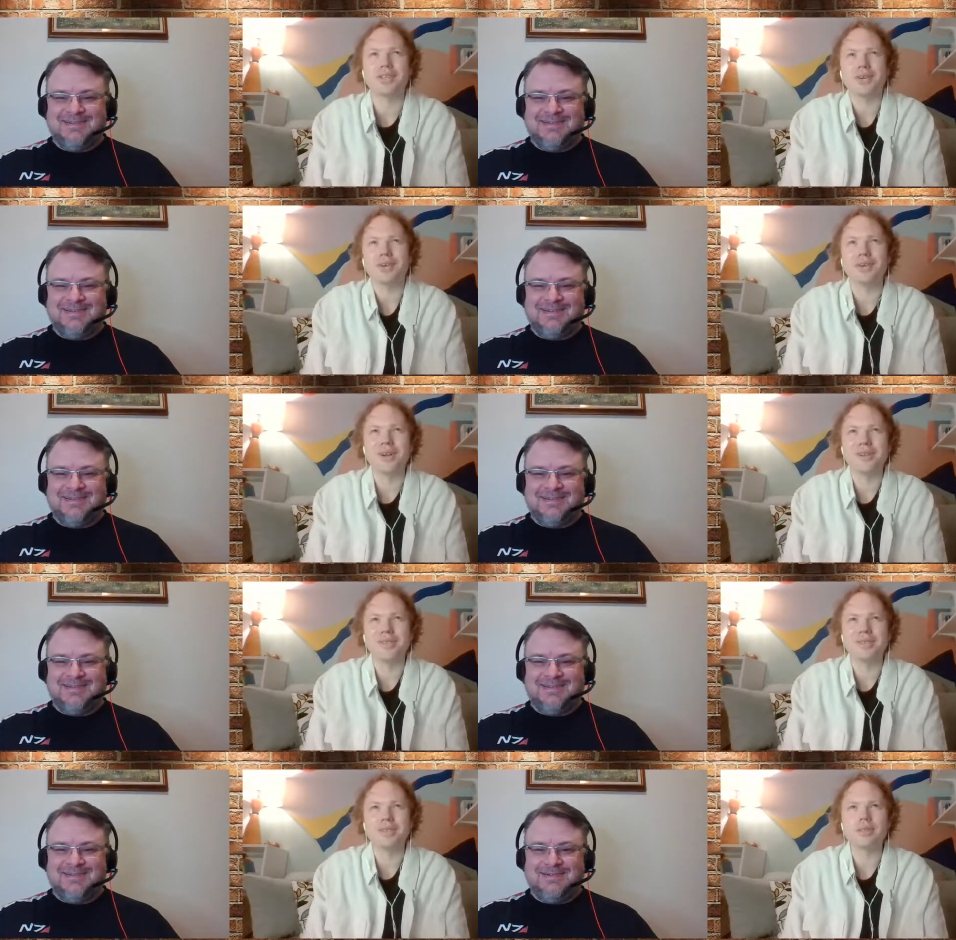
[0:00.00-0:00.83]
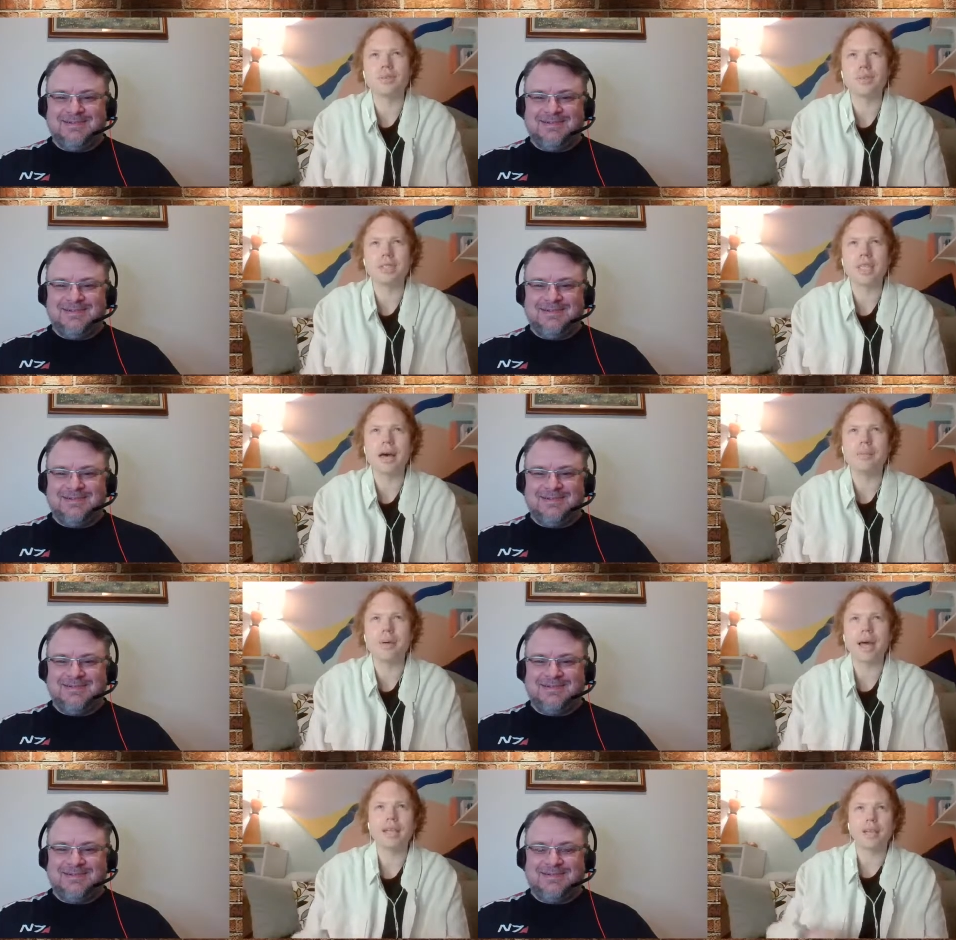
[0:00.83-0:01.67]
Speaker 1: tour run was was
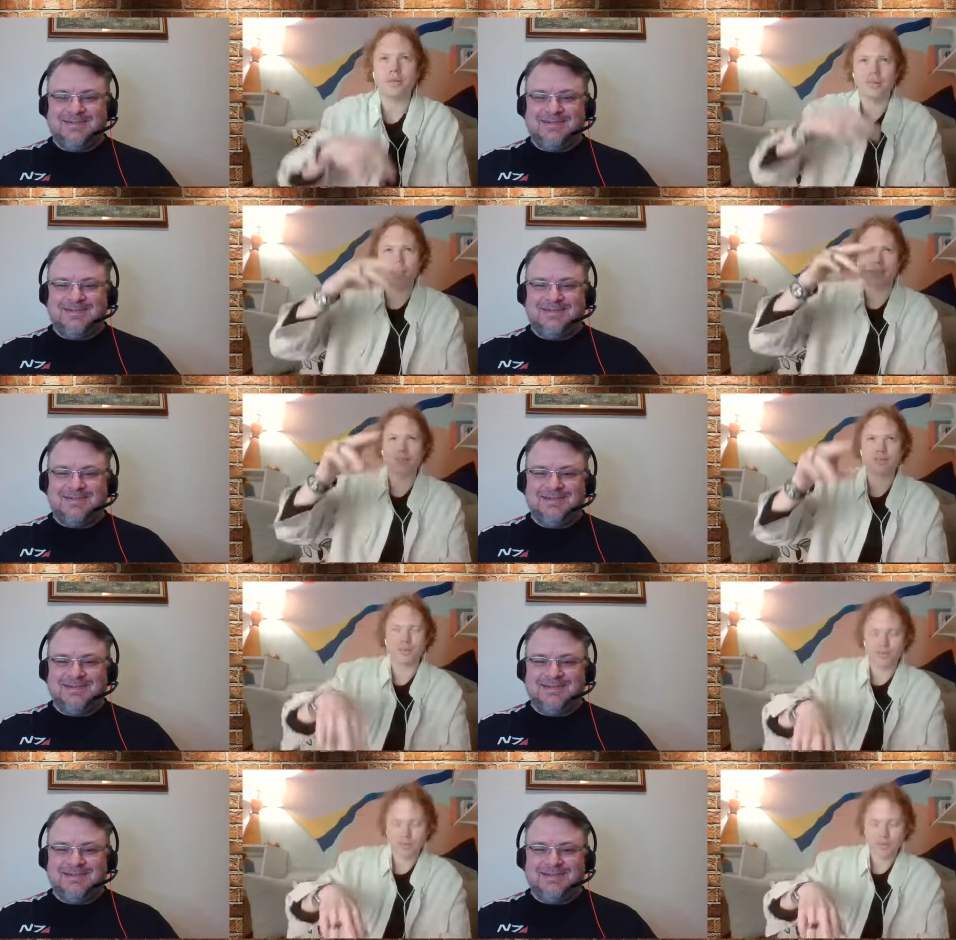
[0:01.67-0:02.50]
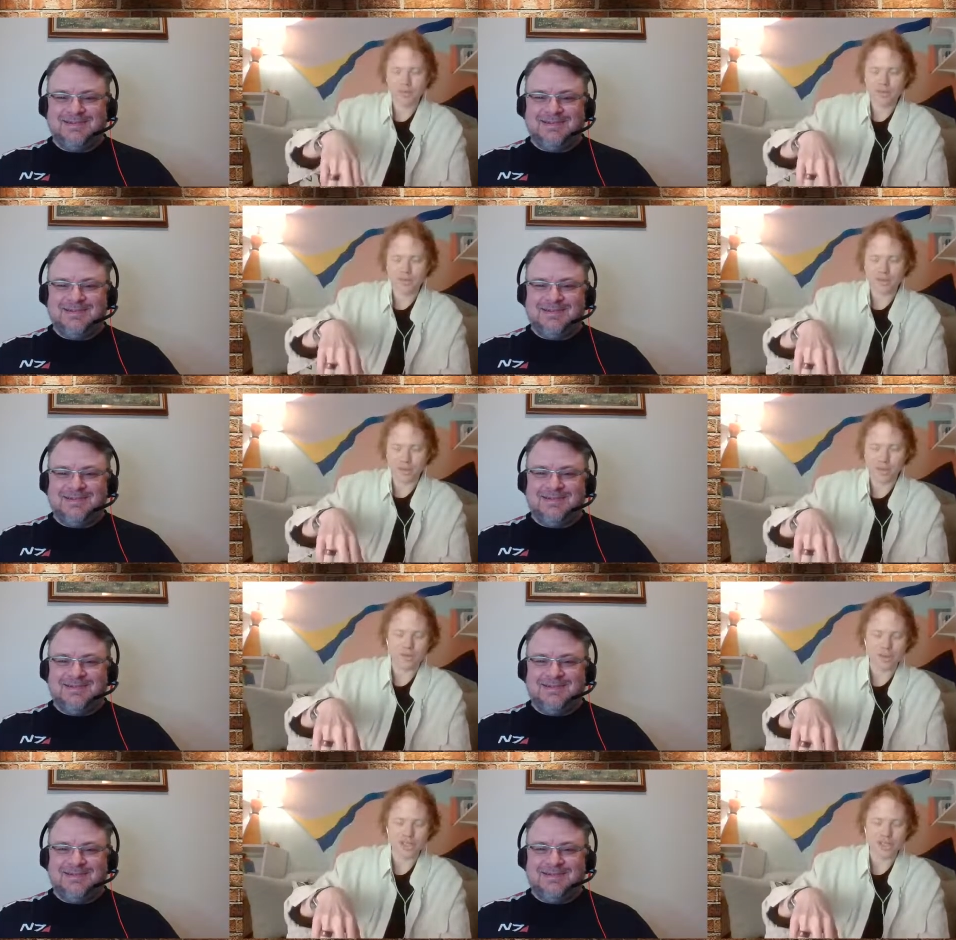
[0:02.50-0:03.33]
that bad. That was like sort of the,
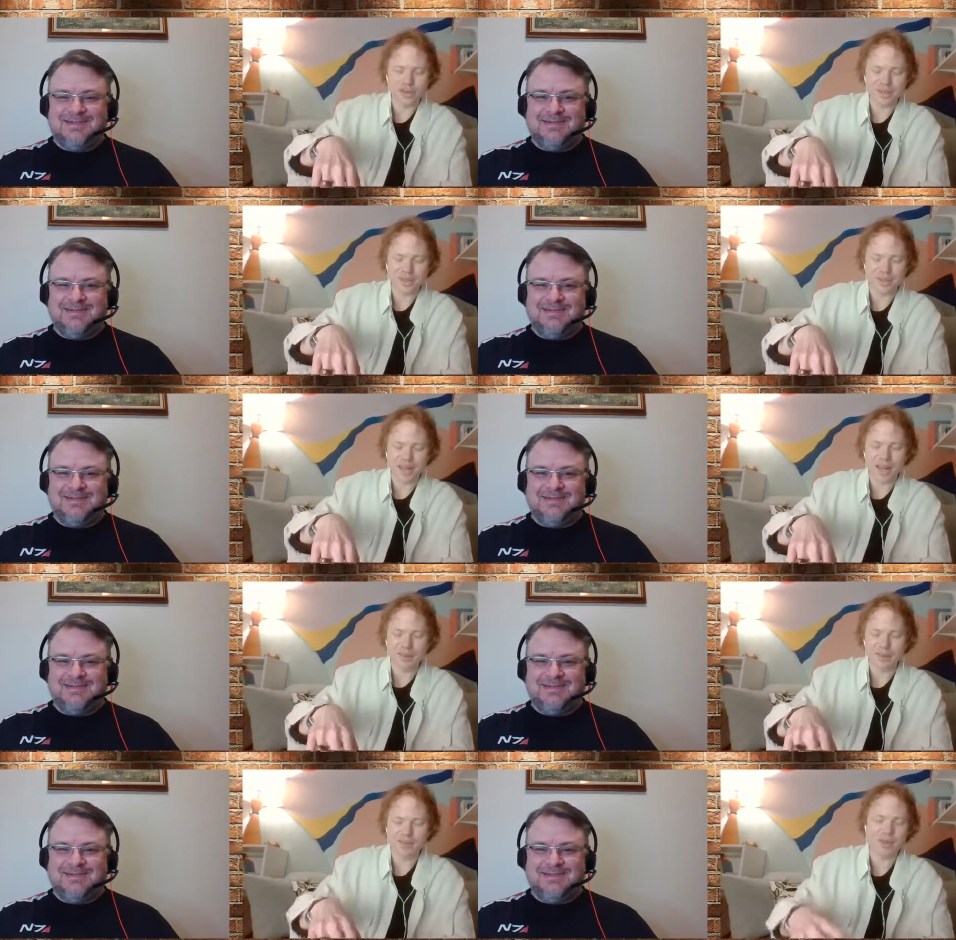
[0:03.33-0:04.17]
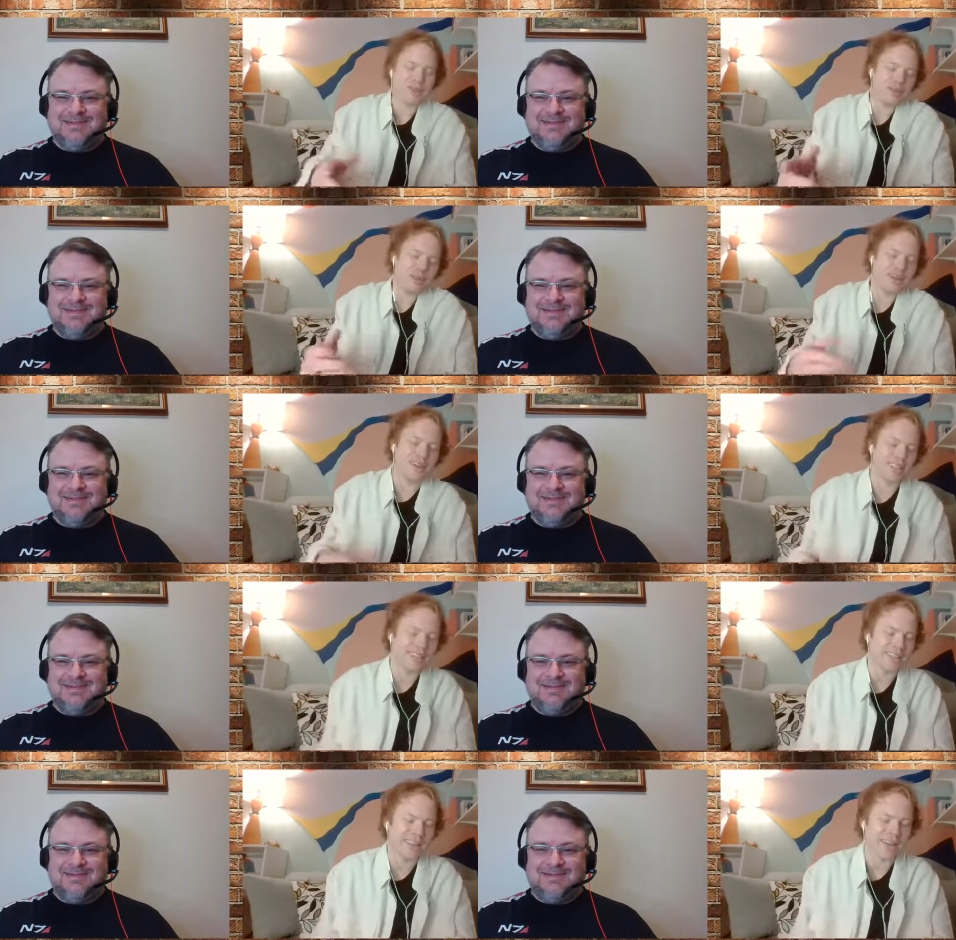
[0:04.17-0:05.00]
the only show that that happened. We, we
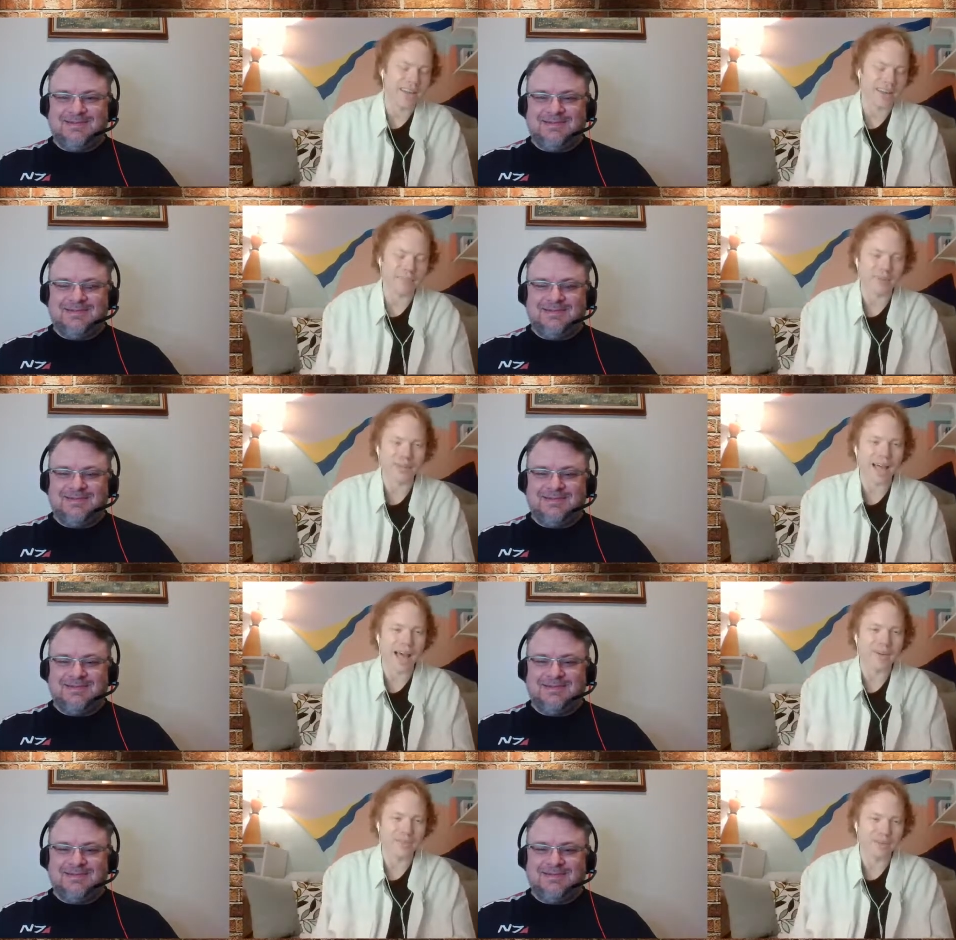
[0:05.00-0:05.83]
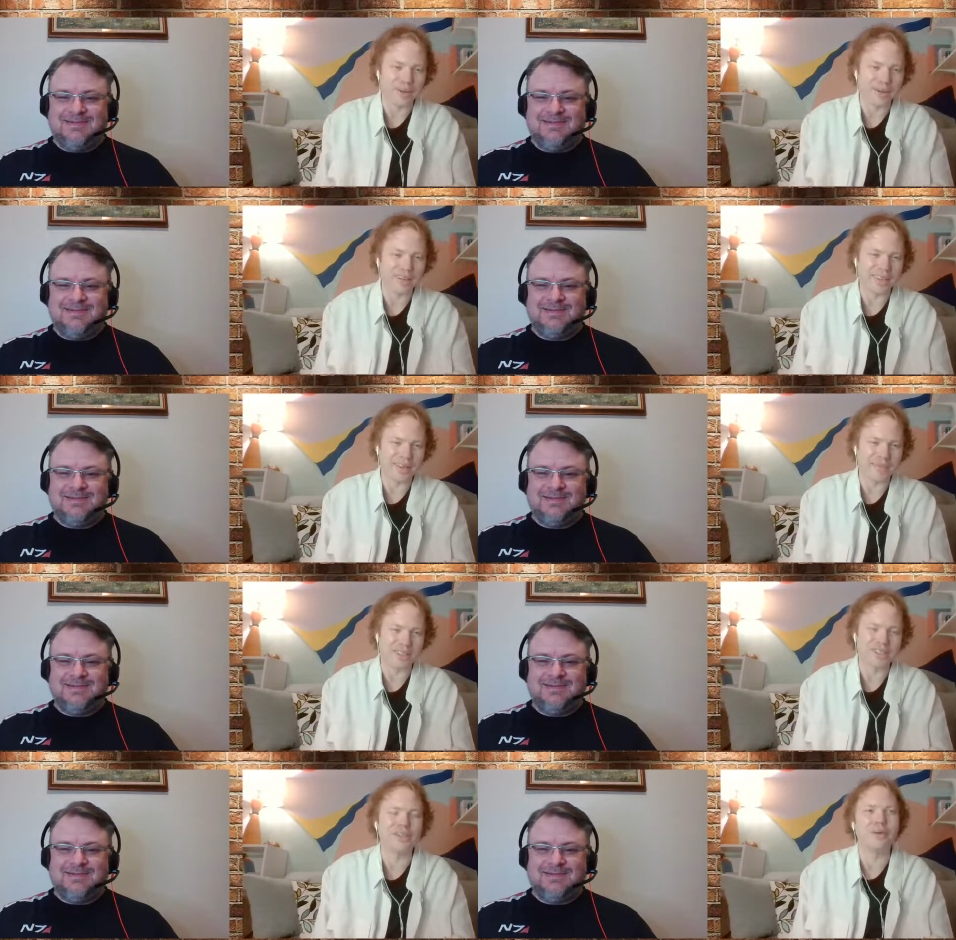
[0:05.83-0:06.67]
honestly had, had a big laugh about it. And
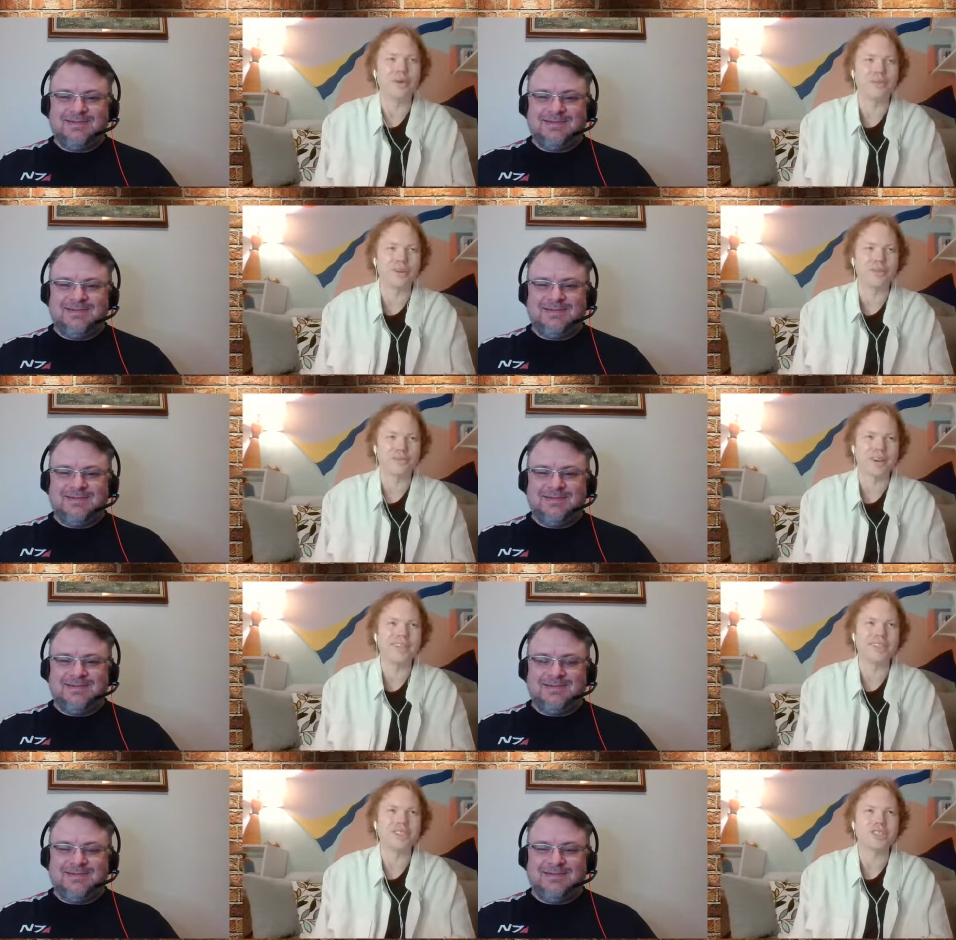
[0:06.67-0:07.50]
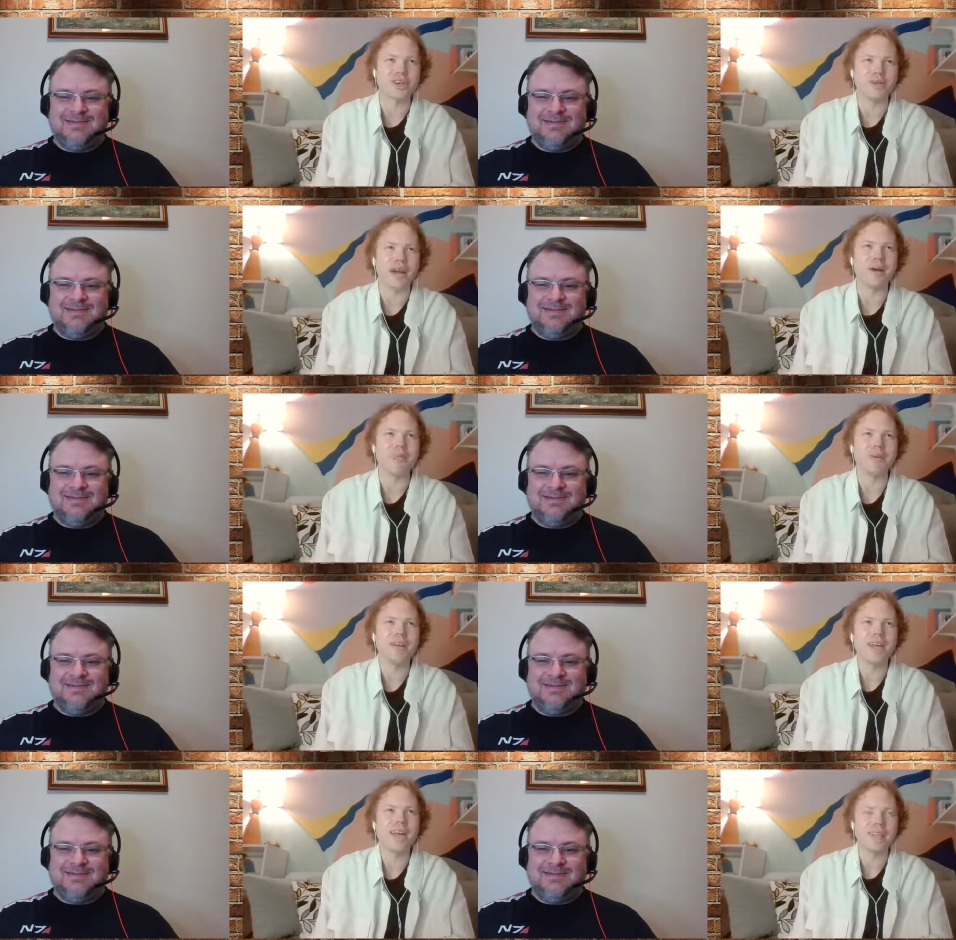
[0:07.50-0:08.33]
then eventually one of our friends showed up.